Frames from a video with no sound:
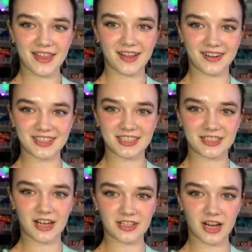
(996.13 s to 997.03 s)
They're on the
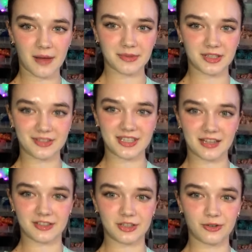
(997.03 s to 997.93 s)
TikTok shop, so it
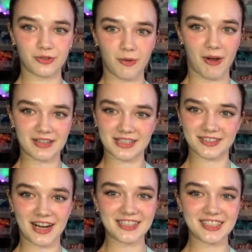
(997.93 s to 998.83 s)
says 2-for-1
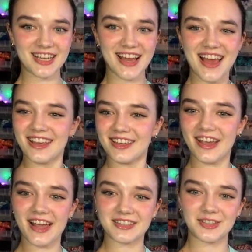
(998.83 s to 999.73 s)
scrunchie.
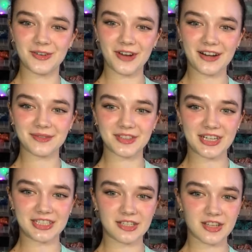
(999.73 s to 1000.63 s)
You get 2 random
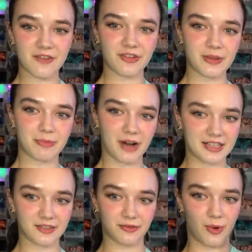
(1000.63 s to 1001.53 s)
scrunchies for the
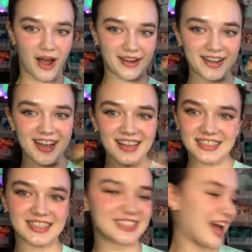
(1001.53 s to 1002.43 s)
price of 1.
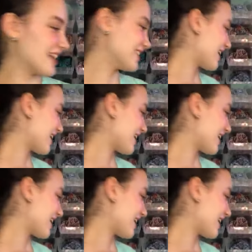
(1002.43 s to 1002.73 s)
So just add